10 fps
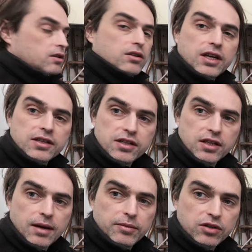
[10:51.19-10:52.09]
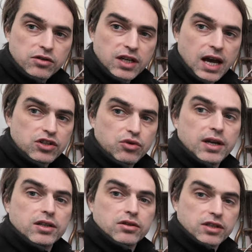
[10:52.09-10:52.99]
You can see I'm not using
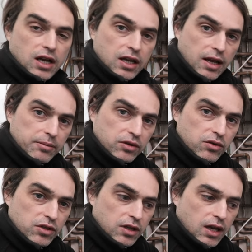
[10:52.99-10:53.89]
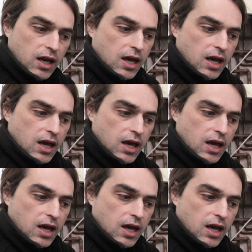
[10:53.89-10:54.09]
actuators and I'm not using